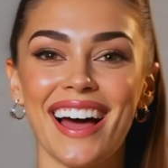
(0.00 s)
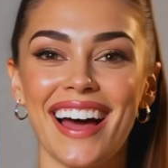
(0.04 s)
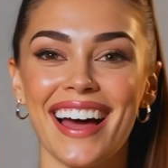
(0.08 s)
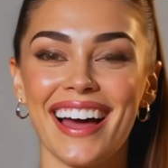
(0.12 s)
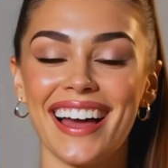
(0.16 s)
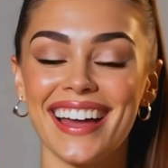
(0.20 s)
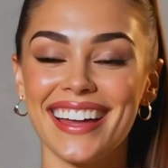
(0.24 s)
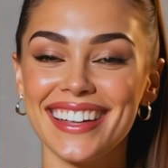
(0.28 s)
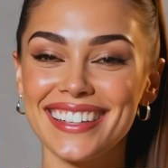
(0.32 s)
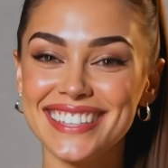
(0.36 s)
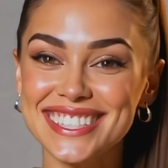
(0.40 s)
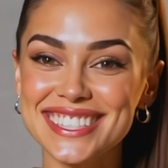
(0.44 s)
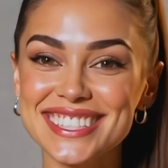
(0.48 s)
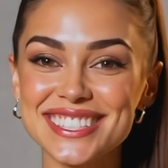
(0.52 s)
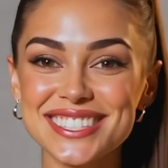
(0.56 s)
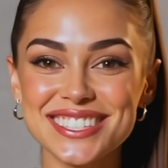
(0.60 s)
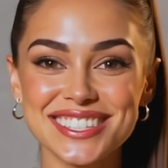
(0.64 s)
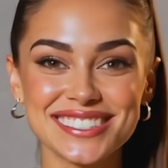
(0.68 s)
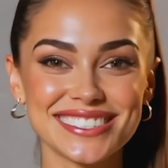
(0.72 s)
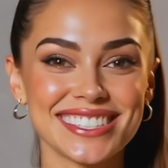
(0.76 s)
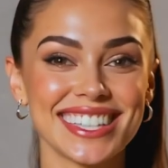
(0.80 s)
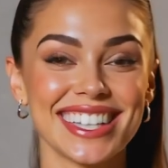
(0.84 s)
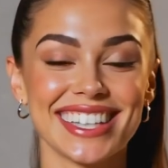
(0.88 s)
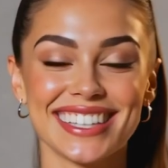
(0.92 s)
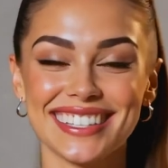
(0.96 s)
Hi, this is
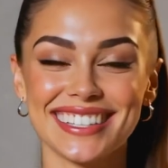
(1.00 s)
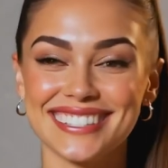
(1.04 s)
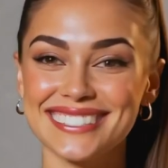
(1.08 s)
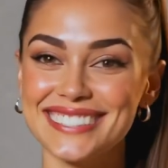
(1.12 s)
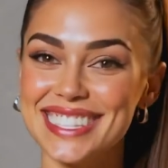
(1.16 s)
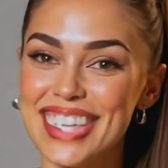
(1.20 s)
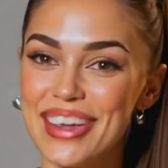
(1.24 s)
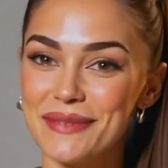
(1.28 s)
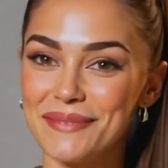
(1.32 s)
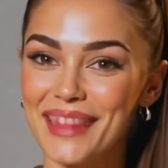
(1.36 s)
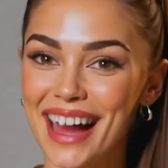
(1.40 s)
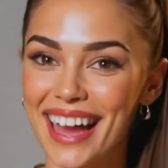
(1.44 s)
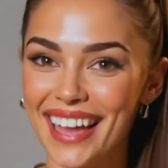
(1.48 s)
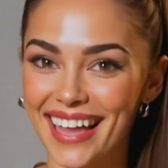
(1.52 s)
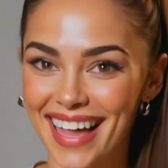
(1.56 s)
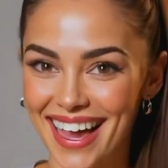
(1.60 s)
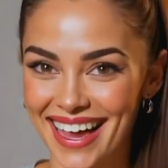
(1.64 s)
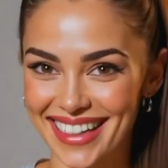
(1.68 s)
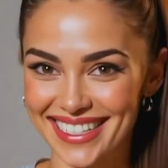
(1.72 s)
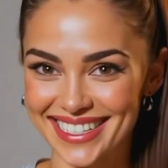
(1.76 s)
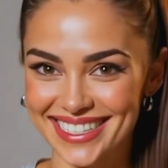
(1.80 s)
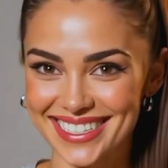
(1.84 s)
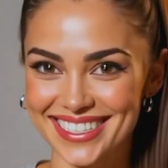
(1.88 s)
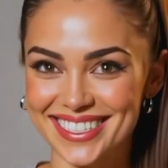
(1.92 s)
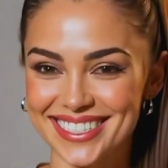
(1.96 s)
Celine, Sam's
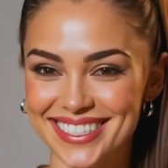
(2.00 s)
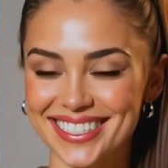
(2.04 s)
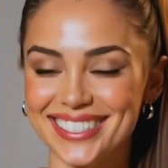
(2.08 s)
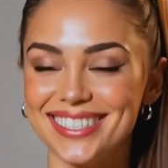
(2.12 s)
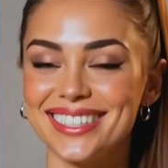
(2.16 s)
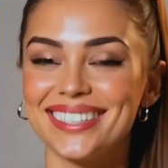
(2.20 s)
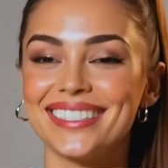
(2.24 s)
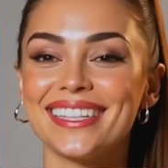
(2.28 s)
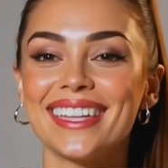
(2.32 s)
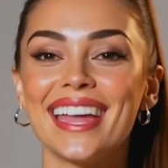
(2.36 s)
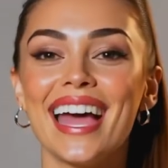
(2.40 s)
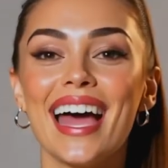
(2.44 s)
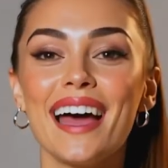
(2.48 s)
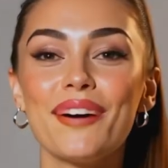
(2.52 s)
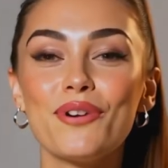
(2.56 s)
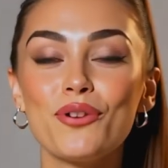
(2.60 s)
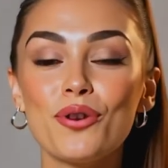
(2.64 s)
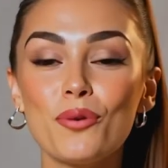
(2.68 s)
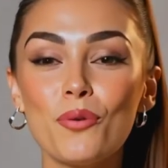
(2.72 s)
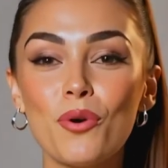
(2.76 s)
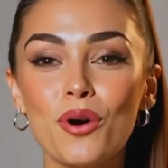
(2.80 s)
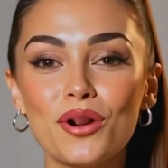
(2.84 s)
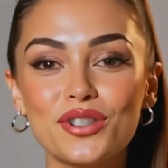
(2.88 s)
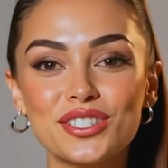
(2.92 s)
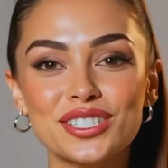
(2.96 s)
AI assistant, and
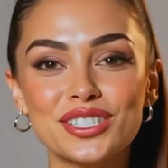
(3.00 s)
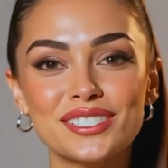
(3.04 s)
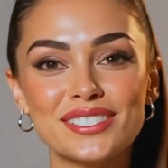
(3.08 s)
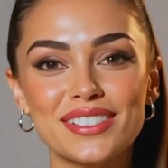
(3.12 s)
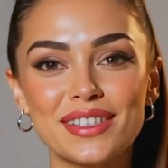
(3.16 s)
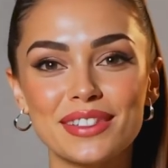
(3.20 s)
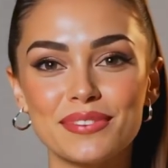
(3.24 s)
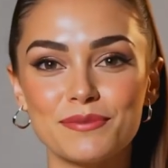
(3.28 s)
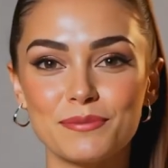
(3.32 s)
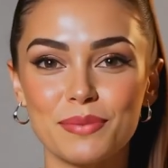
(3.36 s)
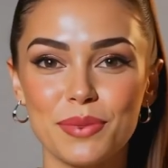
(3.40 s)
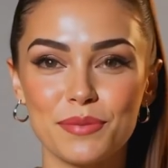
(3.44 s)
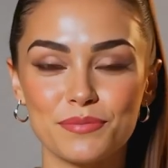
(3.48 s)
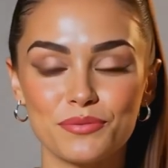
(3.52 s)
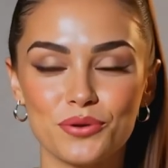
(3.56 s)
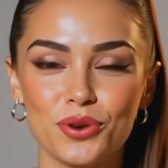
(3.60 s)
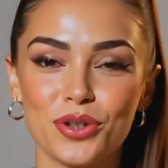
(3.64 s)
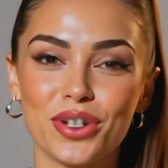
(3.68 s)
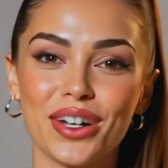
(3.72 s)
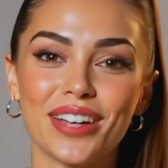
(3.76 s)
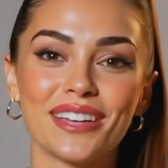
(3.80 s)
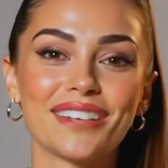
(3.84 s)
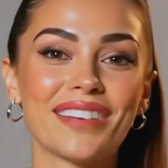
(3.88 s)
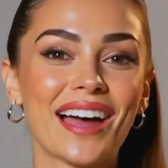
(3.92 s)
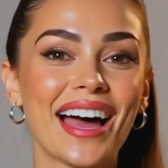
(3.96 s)
you're watching the difference
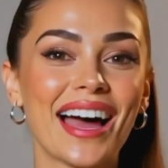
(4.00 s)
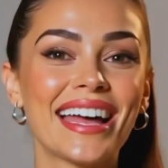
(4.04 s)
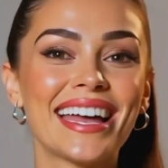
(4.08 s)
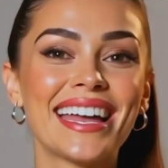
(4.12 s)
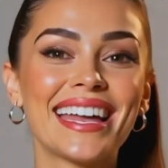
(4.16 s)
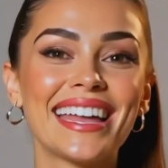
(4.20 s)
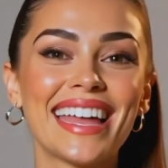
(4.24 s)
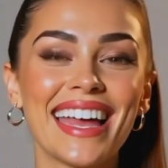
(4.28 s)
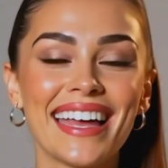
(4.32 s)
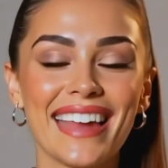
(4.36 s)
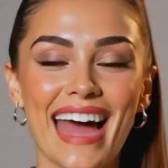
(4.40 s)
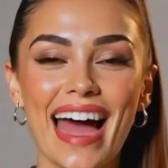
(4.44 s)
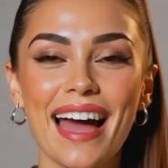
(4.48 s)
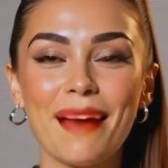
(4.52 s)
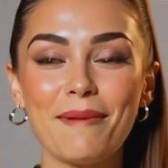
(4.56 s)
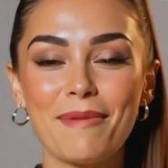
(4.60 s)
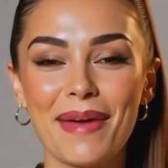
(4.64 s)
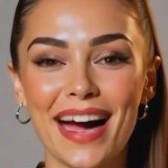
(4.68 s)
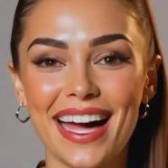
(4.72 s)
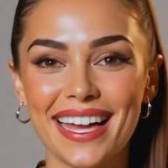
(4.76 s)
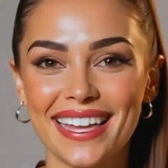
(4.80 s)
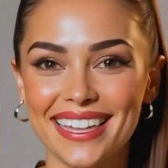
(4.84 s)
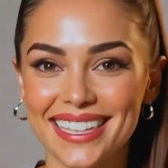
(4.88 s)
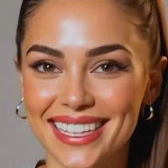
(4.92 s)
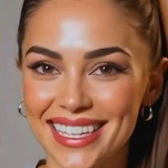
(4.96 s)
between creating and
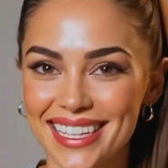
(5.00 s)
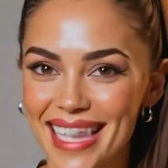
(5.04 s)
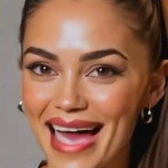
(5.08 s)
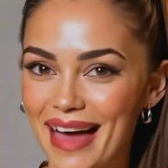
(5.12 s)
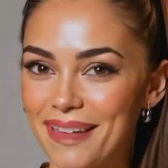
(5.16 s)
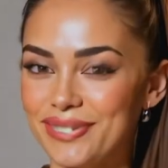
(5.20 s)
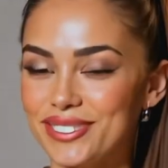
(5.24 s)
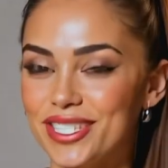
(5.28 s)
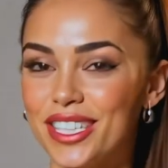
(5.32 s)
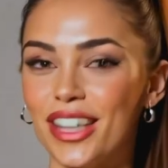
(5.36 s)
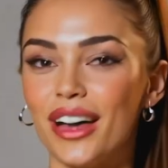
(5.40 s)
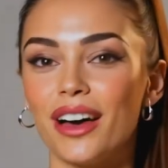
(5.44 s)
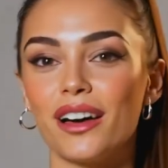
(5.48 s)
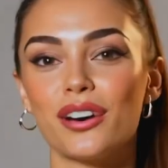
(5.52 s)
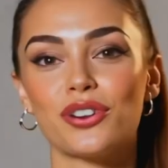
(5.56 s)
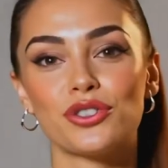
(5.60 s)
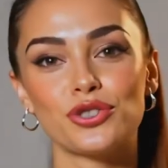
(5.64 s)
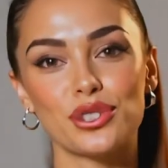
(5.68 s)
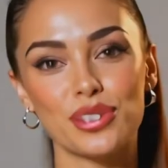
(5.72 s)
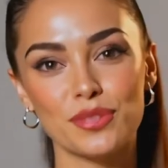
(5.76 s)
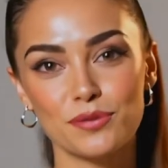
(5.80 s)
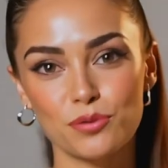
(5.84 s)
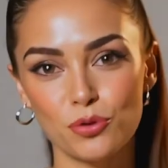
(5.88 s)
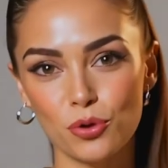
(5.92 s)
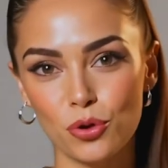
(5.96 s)
animating an avatar
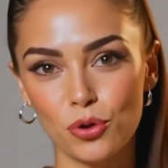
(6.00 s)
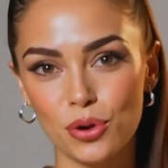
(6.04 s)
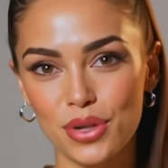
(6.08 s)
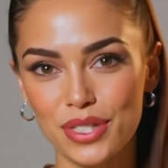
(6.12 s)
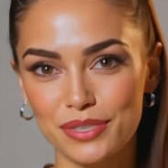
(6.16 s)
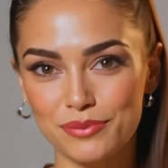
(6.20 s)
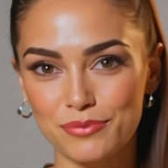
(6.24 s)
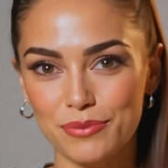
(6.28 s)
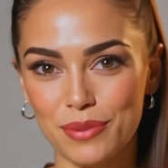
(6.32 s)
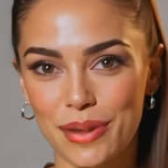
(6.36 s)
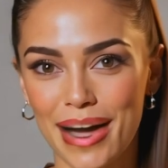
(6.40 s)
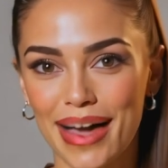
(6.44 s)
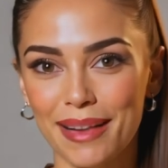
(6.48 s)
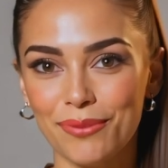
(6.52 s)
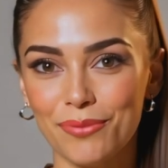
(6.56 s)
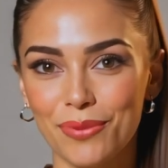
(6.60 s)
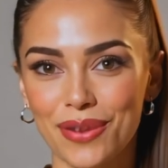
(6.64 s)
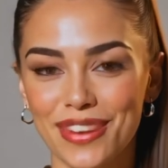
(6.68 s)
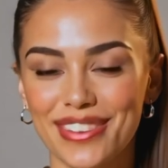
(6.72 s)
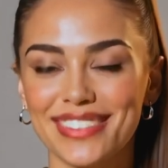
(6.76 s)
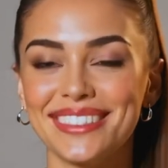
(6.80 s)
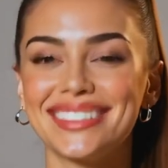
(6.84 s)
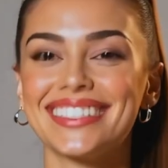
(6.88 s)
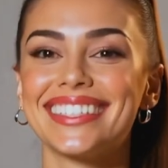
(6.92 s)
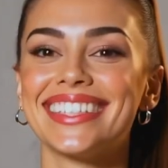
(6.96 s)
using four different
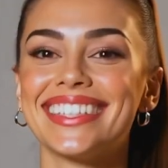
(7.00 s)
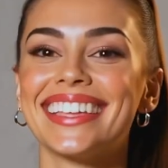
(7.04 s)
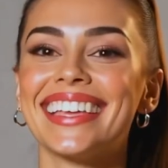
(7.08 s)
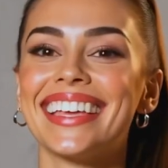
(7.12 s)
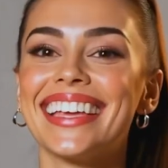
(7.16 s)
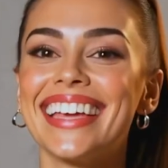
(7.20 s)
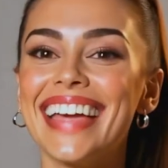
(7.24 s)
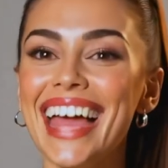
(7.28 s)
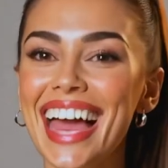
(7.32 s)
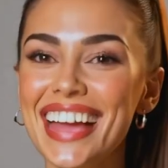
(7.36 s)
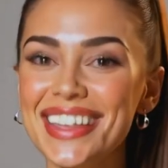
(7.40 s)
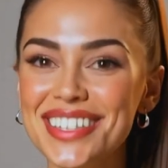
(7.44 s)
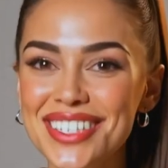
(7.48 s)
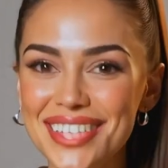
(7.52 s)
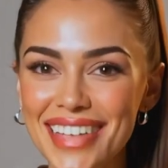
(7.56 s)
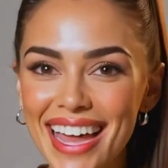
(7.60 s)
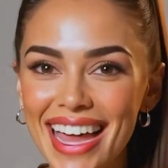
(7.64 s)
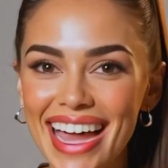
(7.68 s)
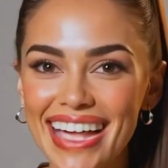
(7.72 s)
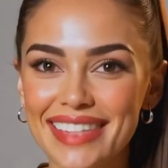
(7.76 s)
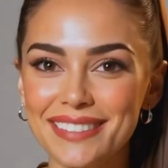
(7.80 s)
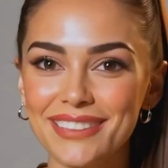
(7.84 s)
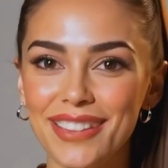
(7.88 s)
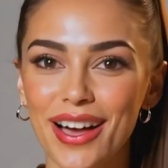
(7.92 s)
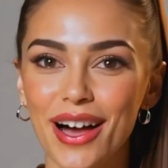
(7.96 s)
platforms. Heygen
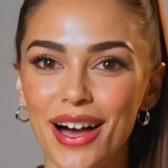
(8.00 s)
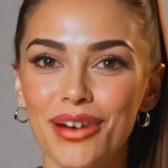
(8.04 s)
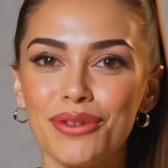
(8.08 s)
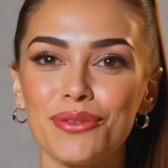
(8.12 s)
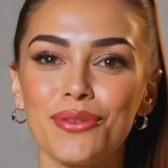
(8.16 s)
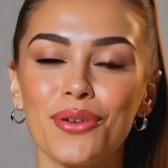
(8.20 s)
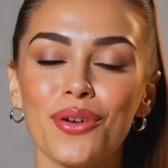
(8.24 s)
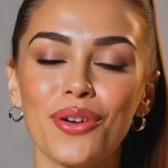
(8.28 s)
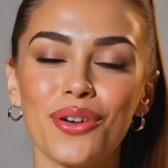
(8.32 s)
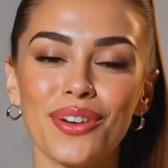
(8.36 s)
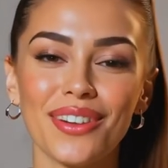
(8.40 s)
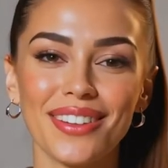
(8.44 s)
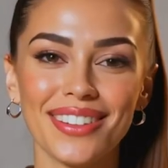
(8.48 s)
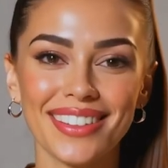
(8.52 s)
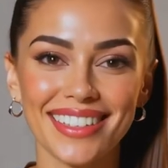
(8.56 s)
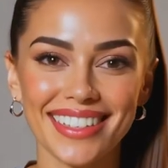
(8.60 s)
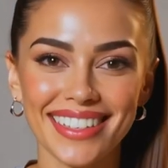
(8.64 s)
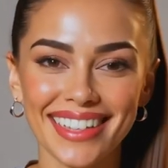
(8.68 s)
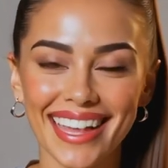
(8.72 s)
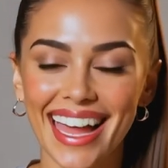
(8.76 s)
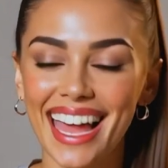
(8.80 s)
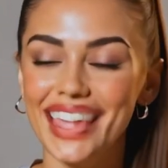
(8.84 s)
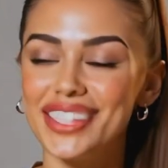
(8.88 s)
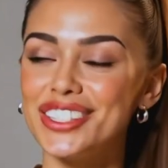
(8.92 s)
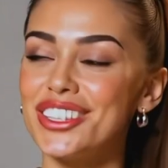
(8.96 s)
Avatar 4,
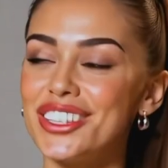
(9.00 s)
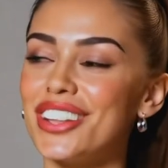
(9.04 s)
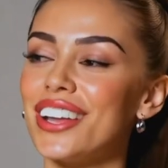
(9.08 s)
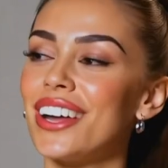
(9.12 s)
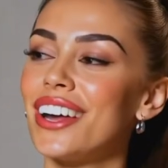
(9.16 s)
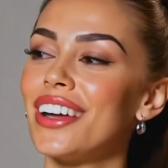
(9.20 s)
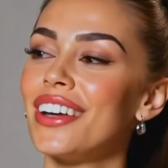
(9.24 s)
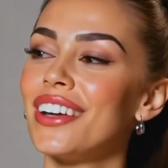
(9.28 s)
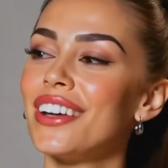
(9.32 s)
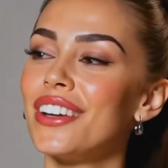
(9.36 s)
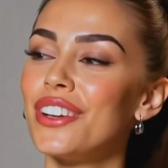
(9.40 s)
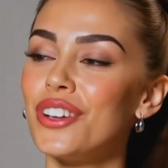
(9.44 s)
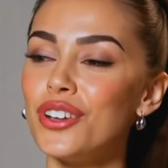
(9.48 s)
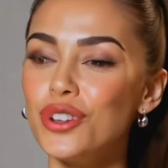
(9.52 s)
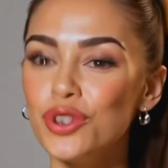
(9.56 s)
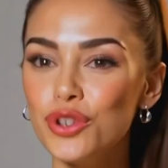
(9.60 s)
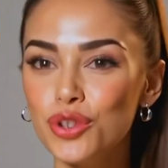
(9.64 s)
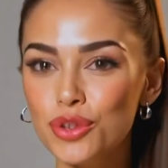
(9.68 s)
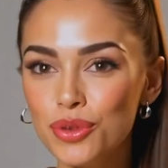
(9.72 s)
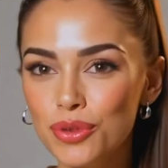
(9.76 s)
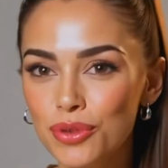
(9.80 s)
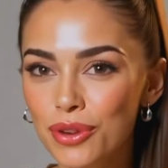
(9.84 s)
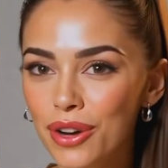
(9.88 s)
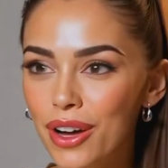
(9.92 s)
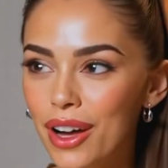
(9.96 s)
Hedra,
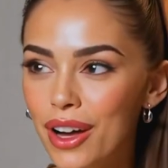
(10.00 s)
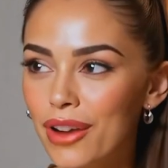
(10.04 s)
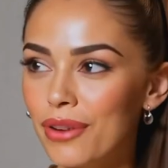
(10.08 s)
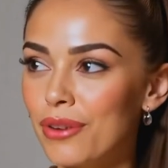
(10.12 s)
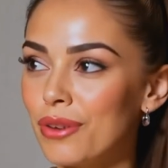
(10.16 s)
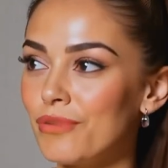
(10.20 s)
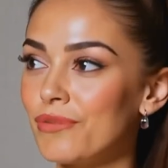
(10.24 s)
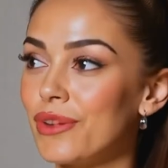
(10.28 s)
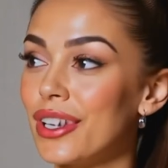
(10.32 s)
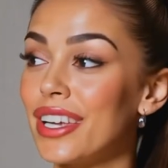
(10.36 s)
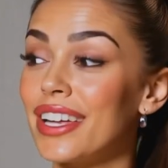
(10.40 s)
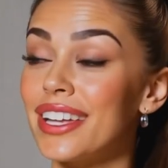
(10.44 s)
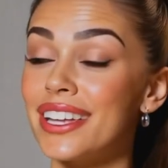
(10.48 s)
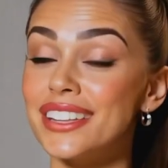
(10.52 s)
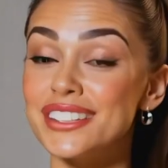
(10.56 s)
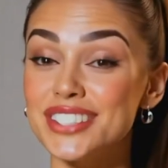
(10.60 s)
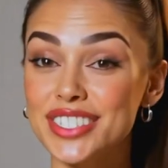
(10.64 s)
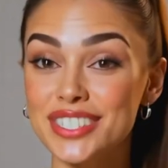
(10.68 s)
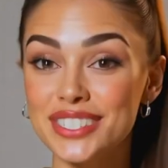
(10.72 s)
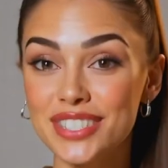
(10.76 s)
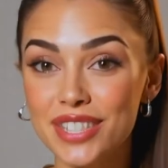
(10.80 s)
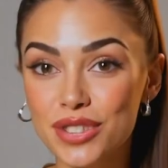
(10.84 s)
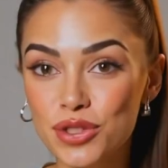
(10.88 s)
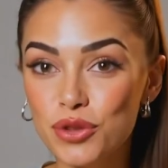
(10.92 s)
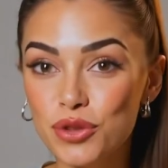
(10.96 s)
Google Veo 3 using the